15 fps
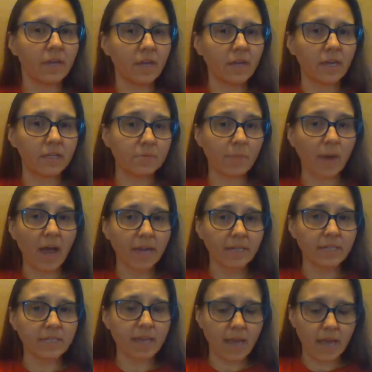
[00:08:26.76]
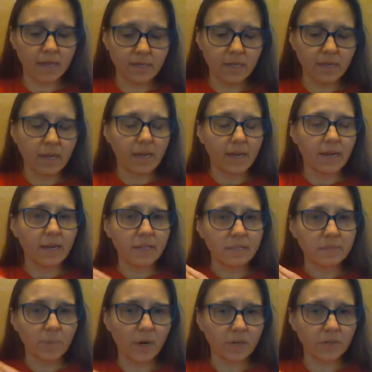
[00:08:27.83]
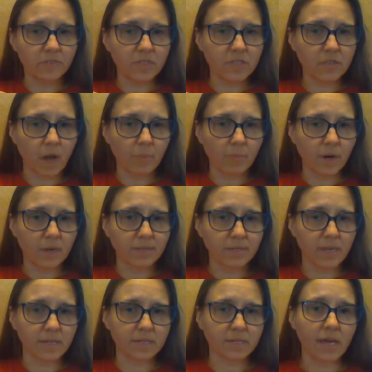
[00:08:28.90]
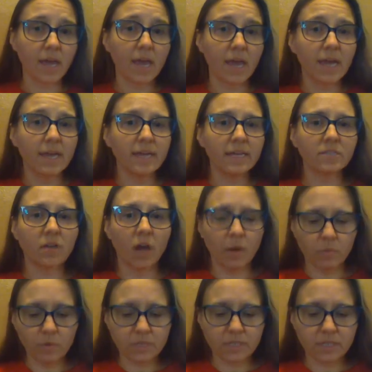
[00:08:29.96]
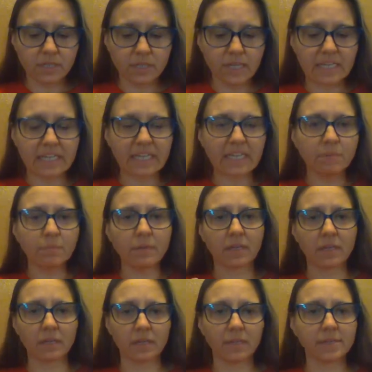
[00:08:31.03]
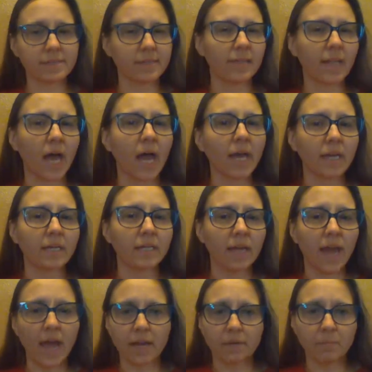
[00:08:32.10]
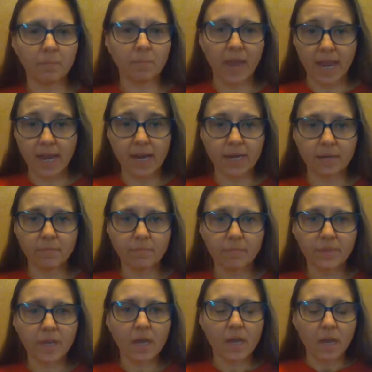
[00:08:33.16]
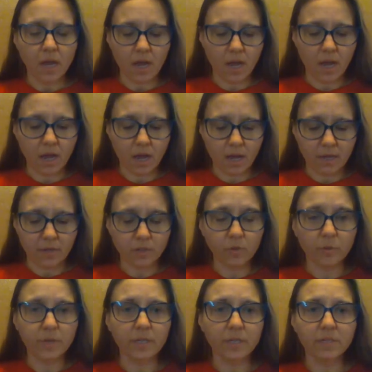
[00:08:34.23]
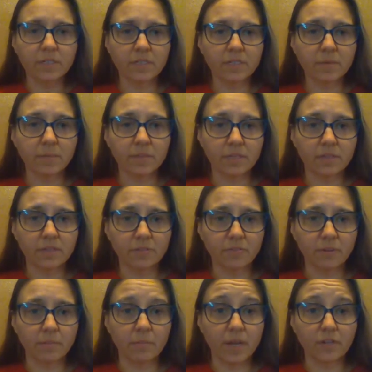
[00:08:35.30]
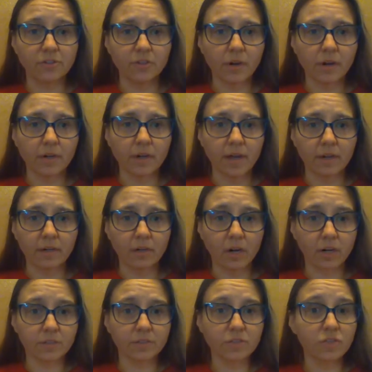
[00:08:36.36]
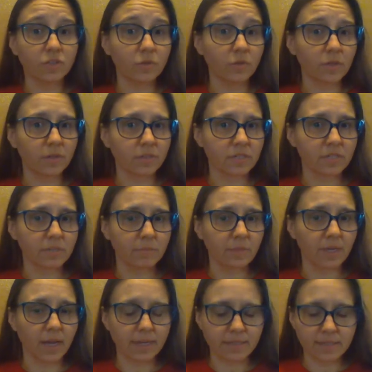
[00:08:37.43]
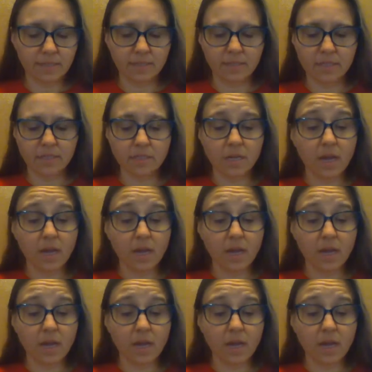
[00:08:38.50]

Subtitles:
it's behind his head. It's part of his thought process. He's almost keeping this lion at bay. Going into some of the different major arcana cards too that are symbolized in this,